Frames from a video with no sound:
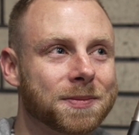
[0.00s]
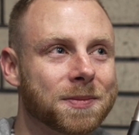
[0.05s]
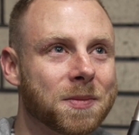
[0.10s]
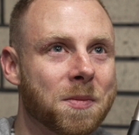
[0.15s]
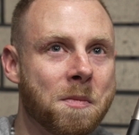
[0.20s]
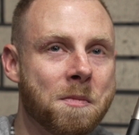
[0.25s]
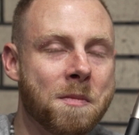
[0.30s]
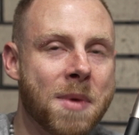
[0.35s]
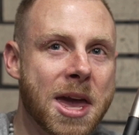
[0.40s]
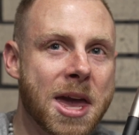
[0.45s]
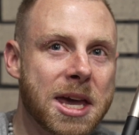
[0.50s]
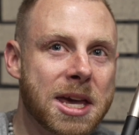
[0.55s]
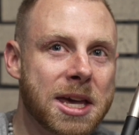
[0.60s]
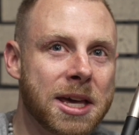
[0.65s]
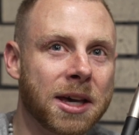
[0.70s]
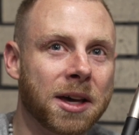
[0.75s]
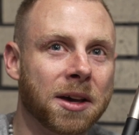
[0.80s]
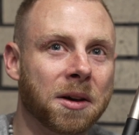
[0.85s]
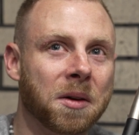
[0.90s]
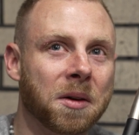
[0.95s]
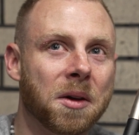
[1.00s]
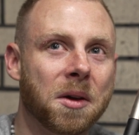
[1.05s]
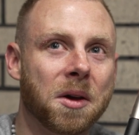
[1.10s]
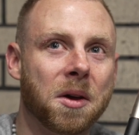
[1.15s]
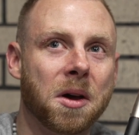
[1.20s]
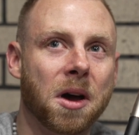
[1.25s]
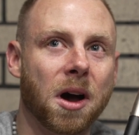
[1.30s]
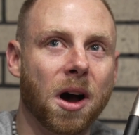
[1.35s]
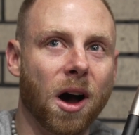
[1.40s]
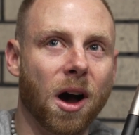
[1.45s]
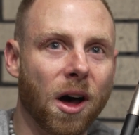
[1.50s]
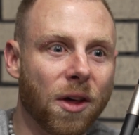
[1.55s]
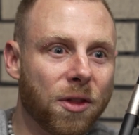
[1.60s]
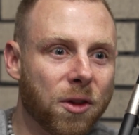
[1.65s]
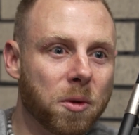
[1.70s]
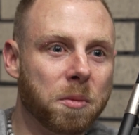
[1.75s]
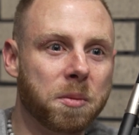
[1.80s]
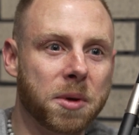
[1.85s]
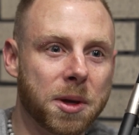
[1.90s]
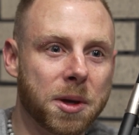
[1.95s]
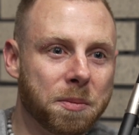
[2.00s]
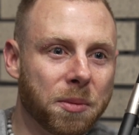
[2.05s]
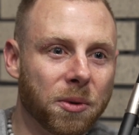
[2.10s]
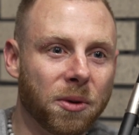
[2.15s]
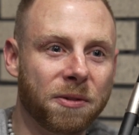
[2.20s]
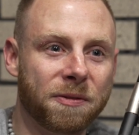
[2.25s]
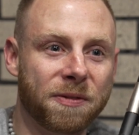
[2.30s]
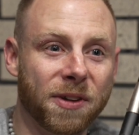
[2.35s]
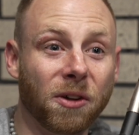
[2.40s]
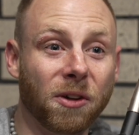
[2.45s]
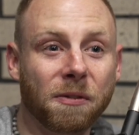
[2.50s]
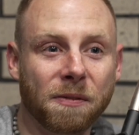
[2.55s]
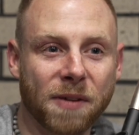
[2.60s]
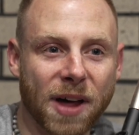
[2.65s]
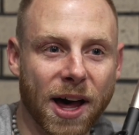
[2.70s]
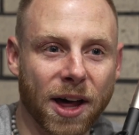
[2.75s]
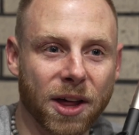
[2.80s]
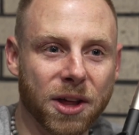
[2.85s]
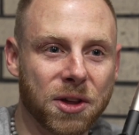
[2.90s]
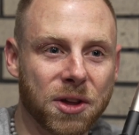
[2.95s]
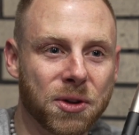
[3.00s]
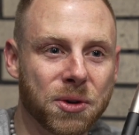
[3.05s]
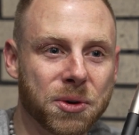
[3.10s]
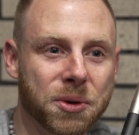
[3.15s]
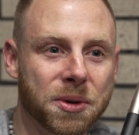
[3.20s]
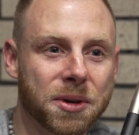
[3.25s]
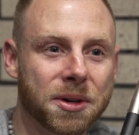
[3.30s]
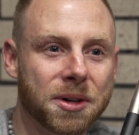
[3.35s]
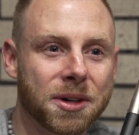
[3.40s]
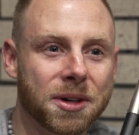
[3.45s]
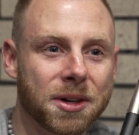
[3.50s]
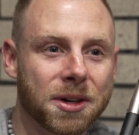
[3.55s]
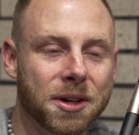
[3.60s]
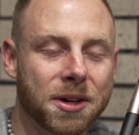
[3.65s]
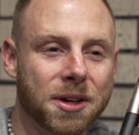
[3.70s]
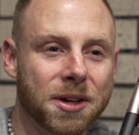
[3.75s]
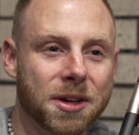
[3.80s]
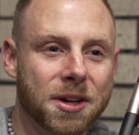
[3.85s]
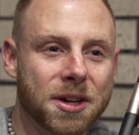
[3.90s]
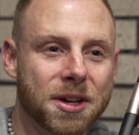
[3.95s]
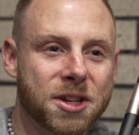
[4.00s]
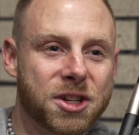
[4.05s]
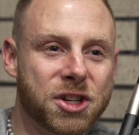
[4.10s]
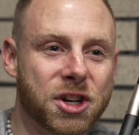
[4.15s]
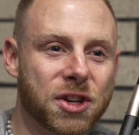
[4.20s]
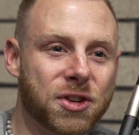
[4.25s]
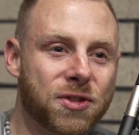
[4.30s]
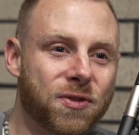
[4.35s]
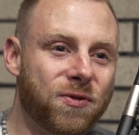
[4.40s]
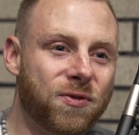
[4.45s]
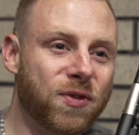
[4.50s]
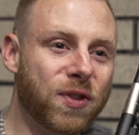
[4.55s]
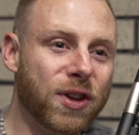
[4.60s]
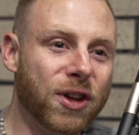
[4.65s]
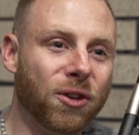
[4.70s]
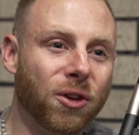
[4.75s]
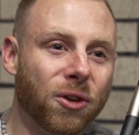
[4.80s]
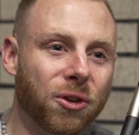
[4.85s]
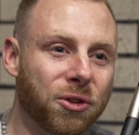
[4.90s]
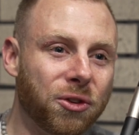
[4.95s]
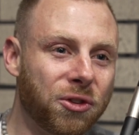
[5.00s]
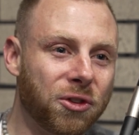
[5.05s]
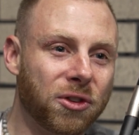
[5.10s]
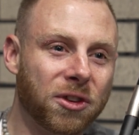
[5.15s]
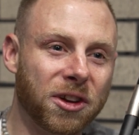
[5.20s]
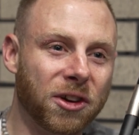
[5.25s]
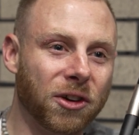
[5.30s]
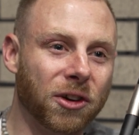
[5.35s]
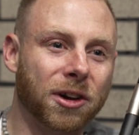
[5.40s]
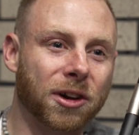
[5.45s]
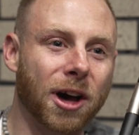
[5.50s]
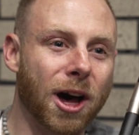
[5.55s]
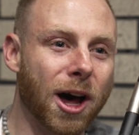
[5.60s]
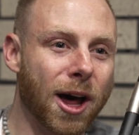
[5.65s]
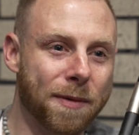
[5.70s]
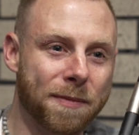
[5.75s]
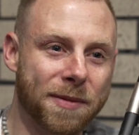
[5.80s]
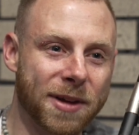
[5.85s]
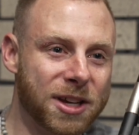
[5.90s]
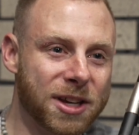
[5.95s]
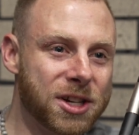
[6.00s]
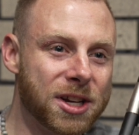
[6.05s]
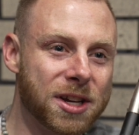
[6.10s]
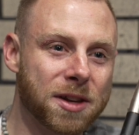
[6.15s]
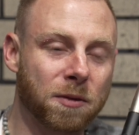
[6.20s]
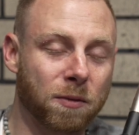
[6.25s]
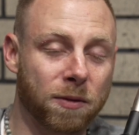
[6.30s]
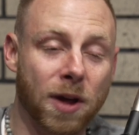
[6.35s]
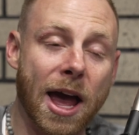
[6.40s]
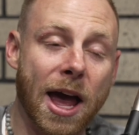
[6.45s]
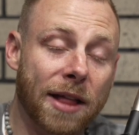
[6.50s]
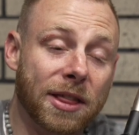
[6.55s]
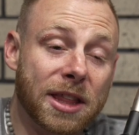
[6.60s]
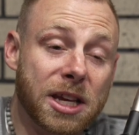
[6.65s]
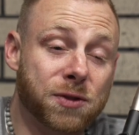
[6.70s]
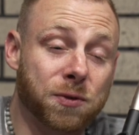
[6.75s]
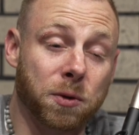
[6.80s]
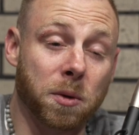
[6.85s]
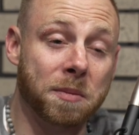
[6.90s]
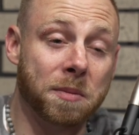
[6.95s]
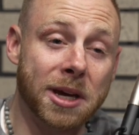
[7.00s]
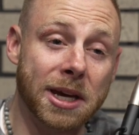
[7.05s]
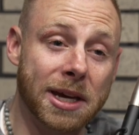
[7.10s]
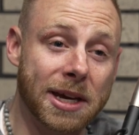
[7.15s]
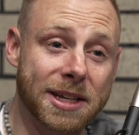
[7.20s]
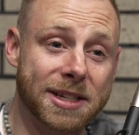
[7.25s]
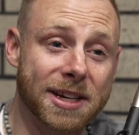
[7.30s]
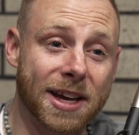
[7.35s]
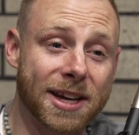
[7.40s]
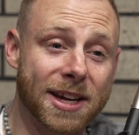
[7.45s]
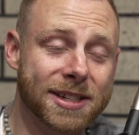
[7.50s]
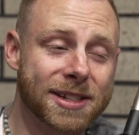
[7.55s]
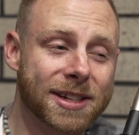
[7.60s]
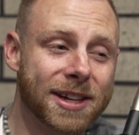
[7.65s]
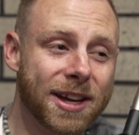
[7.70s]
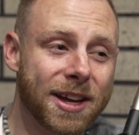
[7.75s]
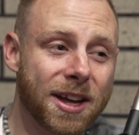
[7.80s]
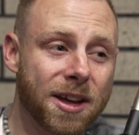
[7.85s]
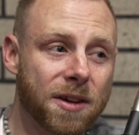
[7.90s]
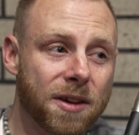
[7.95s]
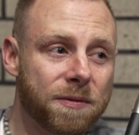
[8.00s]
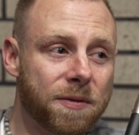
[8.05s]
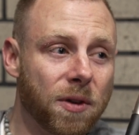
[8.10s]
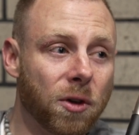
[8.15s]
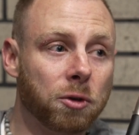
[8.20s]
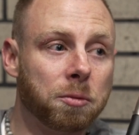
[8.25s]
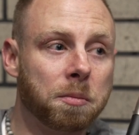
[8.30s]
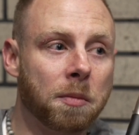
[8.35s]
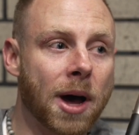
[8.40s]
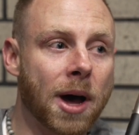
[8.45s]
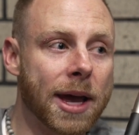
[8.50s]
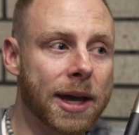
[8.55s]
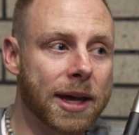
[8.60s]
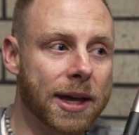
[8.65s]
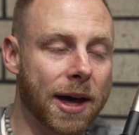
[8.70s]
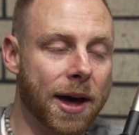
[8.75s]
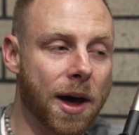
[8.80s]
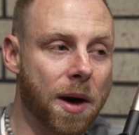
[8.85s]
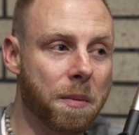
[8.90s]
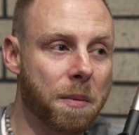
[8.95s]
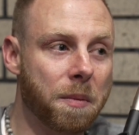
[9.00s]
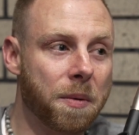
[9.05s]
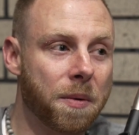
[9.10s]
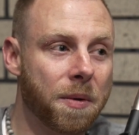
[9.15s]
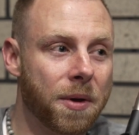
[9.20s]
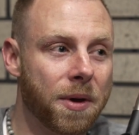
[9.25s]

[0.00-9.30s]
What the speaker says: making other people feel value just fills your cup. It just, at least for me, it does. Fills my cup